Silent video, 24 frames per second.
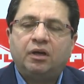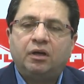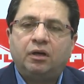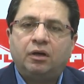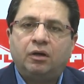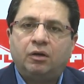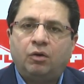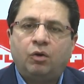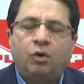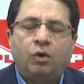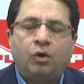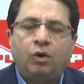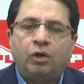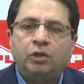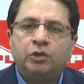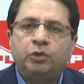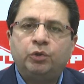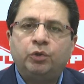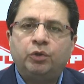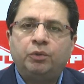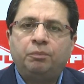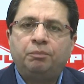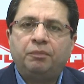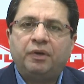
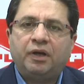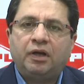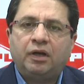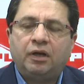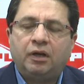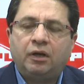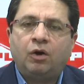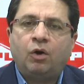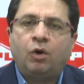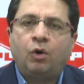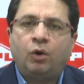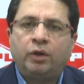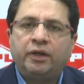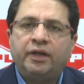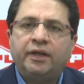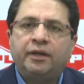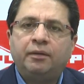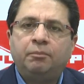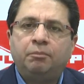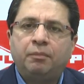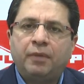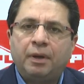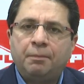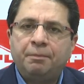although on
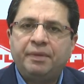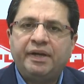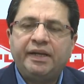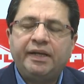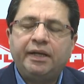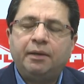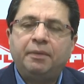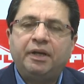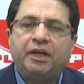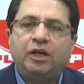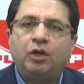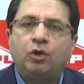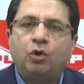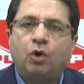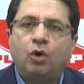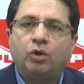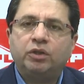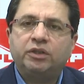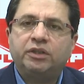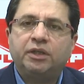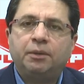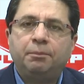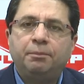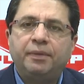a medium and a
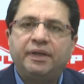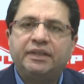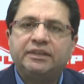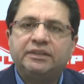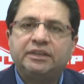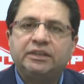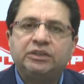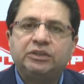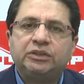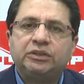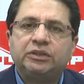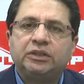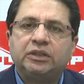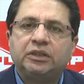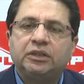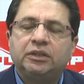long-term basis,